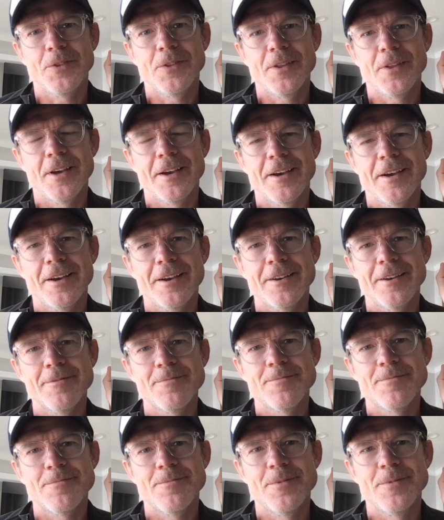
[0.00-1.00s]
the
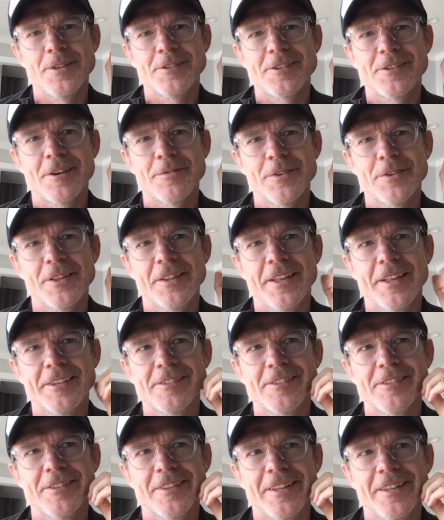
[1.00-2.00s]
stuff in the
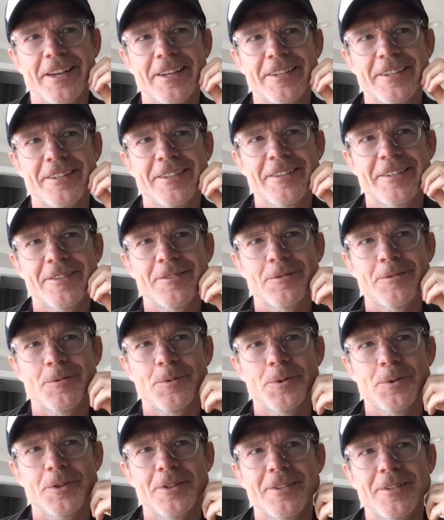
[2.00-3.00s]
lesson that
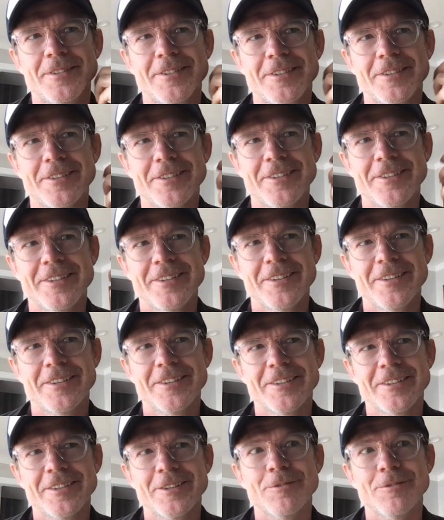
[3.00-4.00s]
would
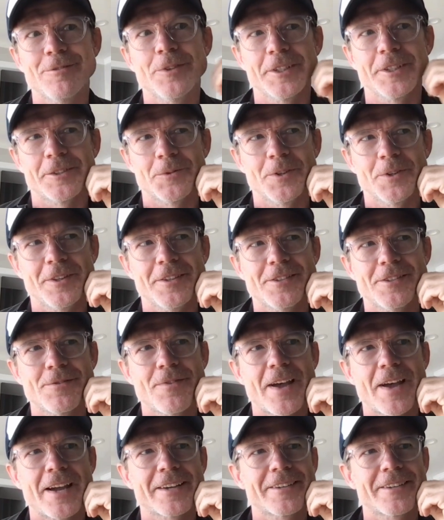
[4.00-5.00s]
conflict with this
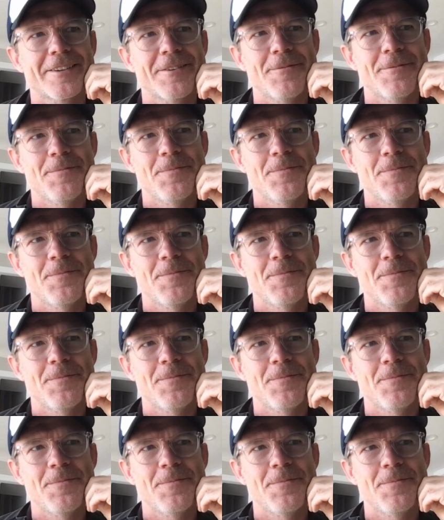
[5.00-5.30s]
fact.